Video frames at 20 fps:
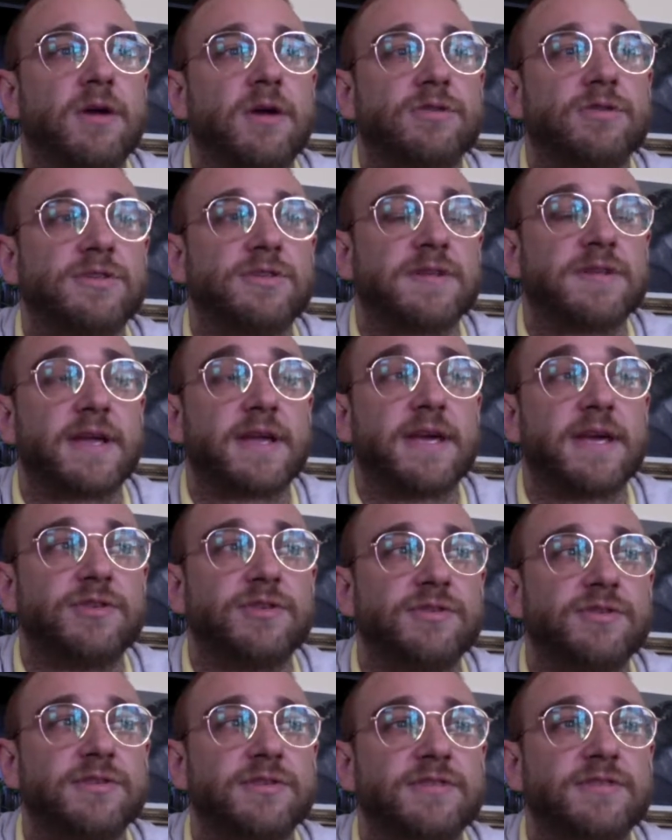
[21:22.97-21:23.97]
she's like
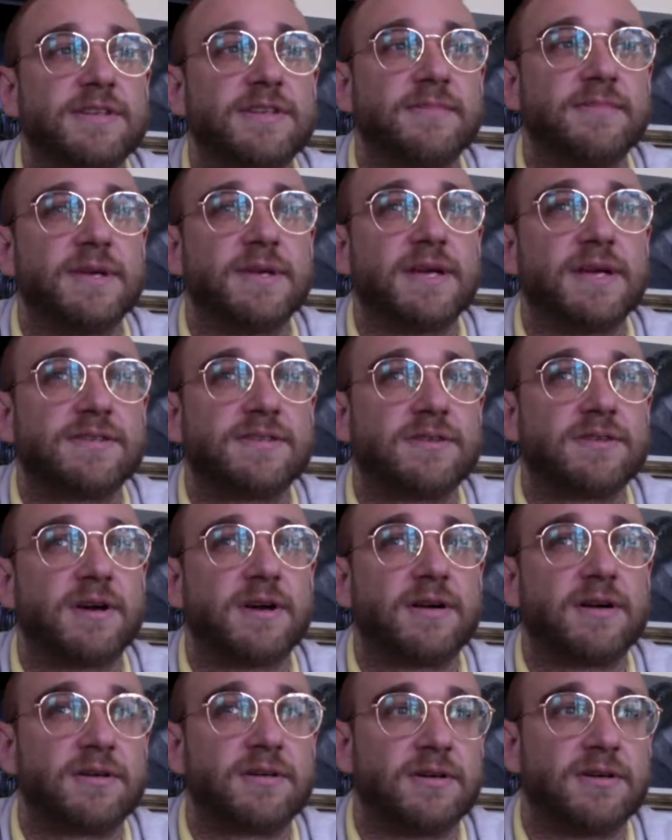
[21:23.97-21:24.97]
introducing me as her
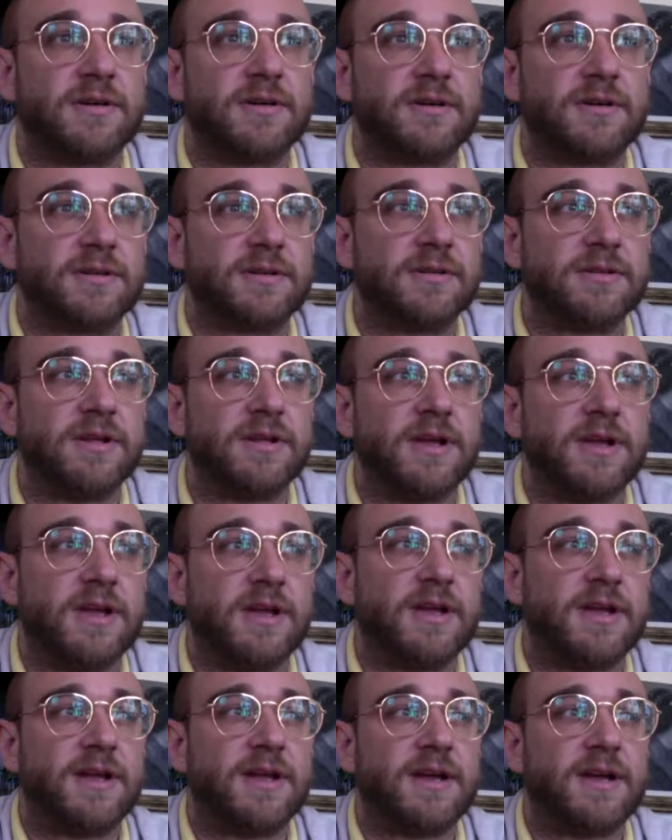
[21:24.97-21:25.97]
Uncle
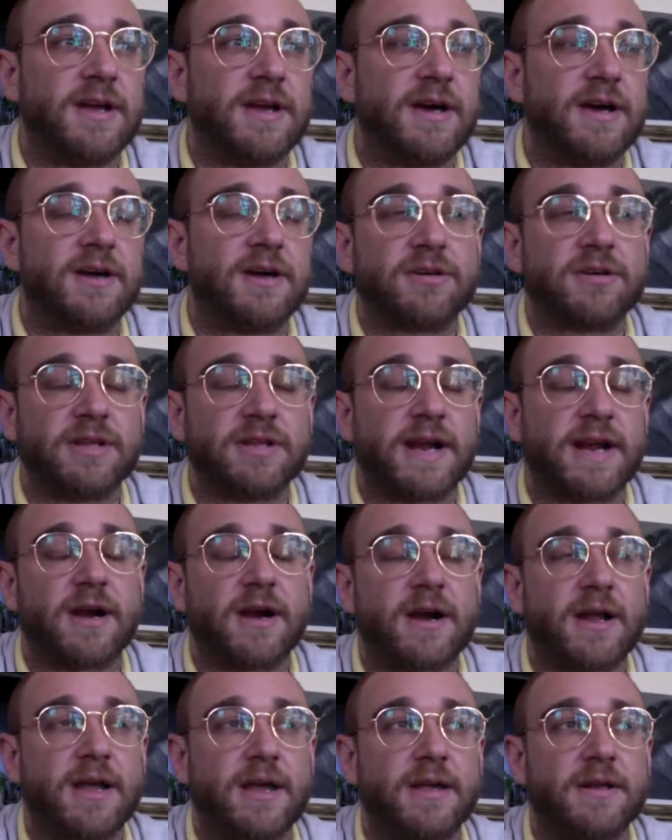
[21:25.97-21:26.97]

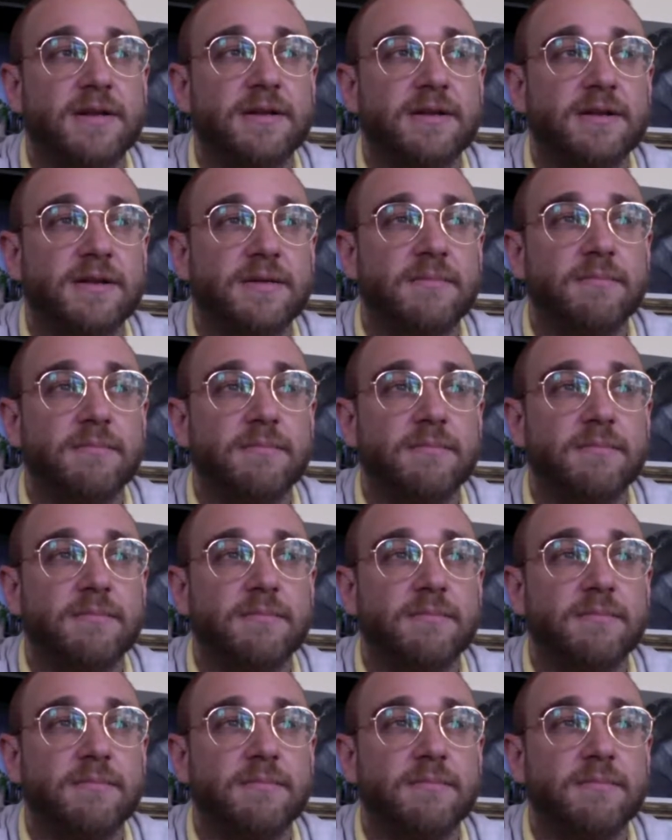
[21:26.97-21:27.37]
Aaron.